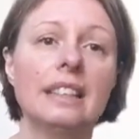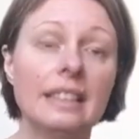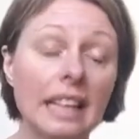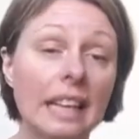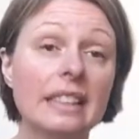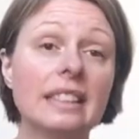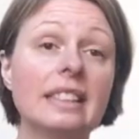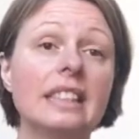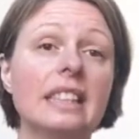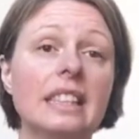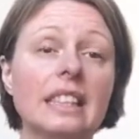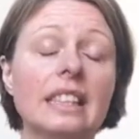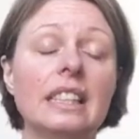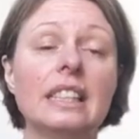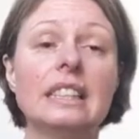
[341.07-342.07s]
then
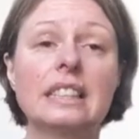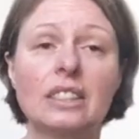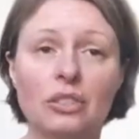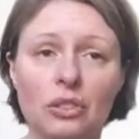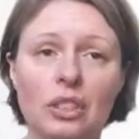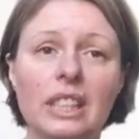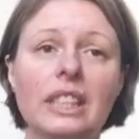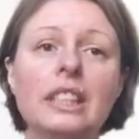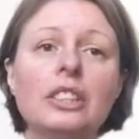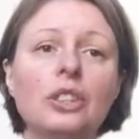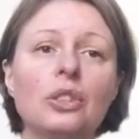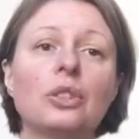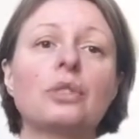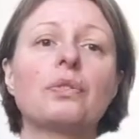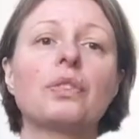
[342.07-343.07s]
it's a really
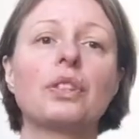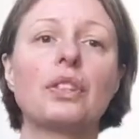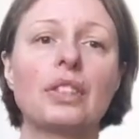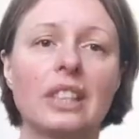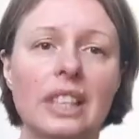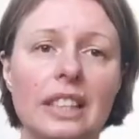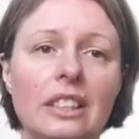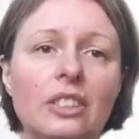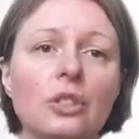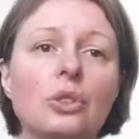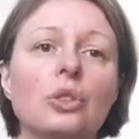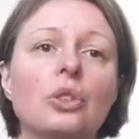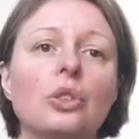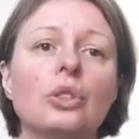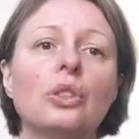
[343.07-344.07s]
useful thing
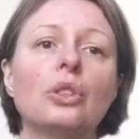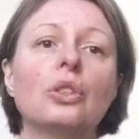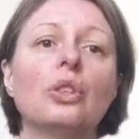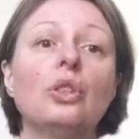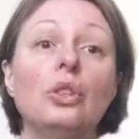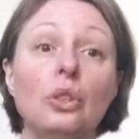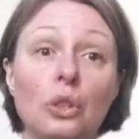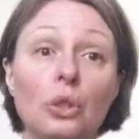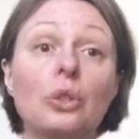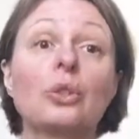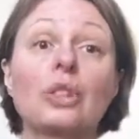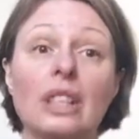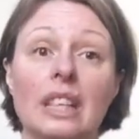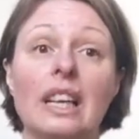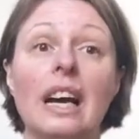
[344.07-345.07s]
to
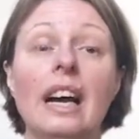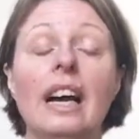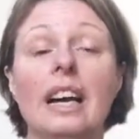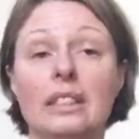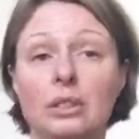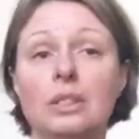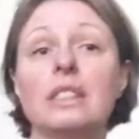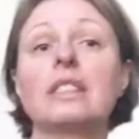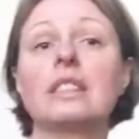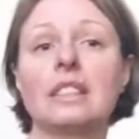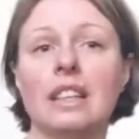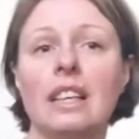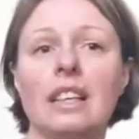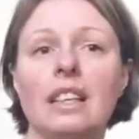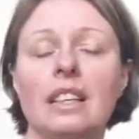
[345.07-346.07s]
look at
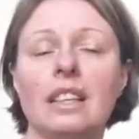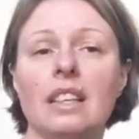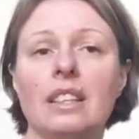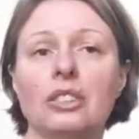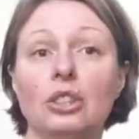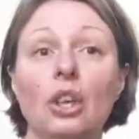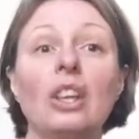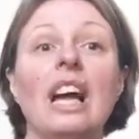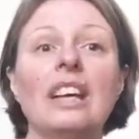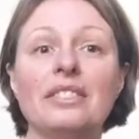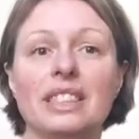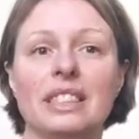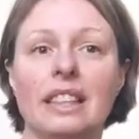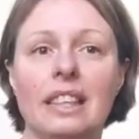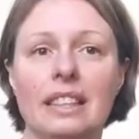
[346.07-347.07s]
your
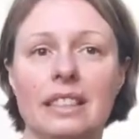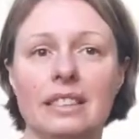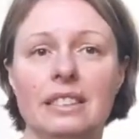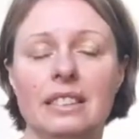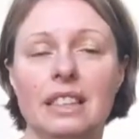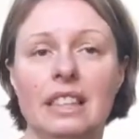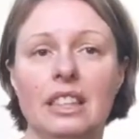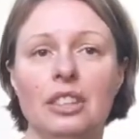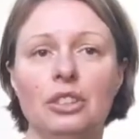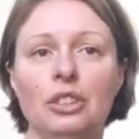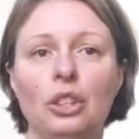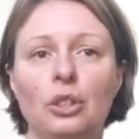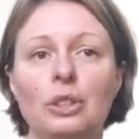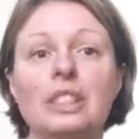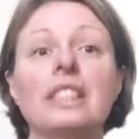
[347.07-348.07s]
lifestyle,
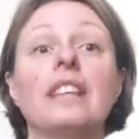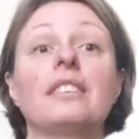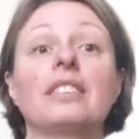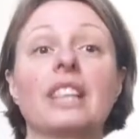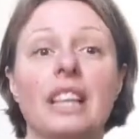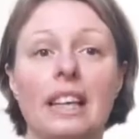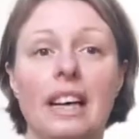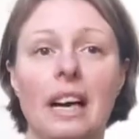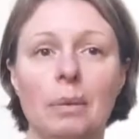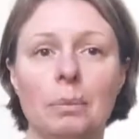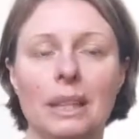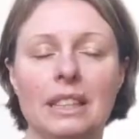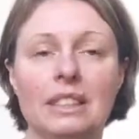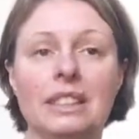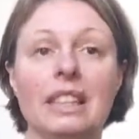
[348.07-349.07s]
your self-care
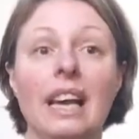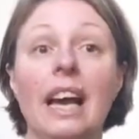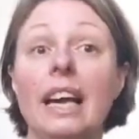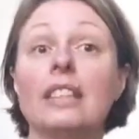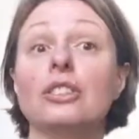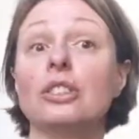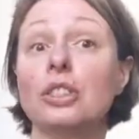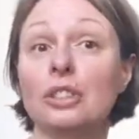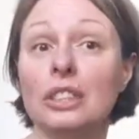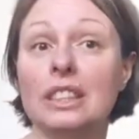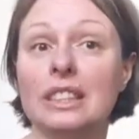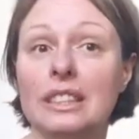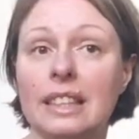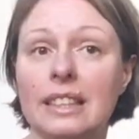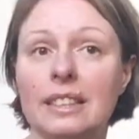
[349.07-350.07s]
habits, and your
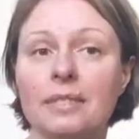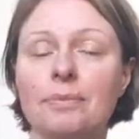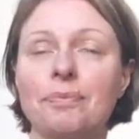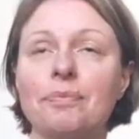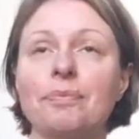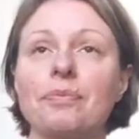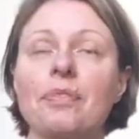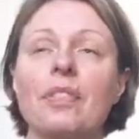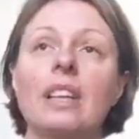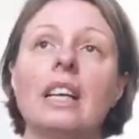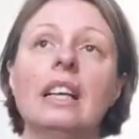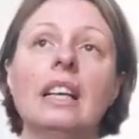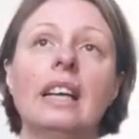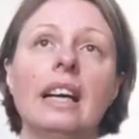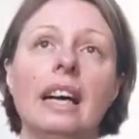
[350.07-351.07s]
eating.
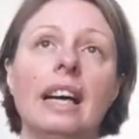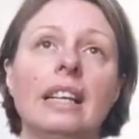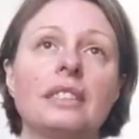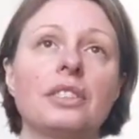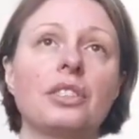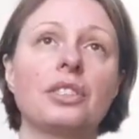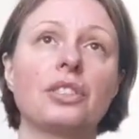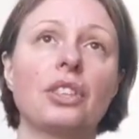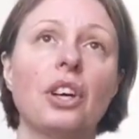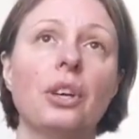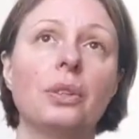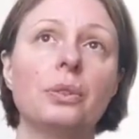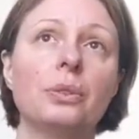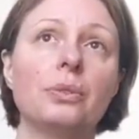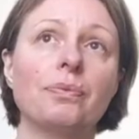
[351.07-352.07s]
And
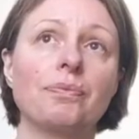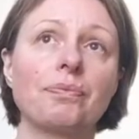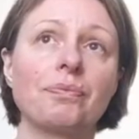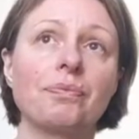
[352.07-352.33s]
so